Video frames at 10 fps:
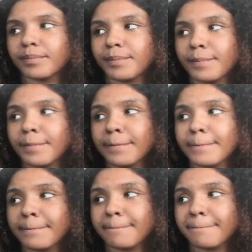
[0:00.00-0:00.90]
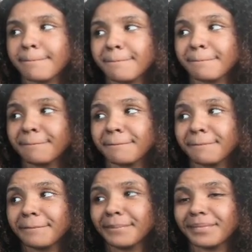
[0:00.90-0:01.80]

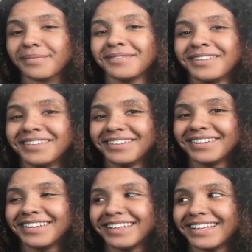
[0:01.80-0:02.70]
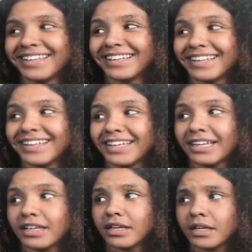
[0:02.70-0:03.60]

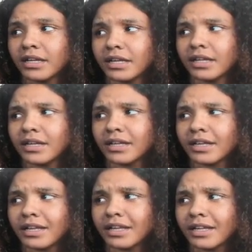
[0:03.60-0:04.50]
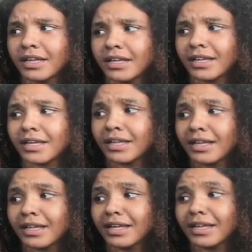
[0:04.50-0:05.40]

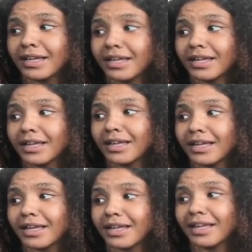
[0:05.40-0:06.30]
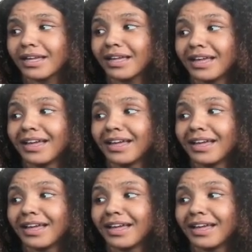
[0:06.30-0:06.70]
(silent)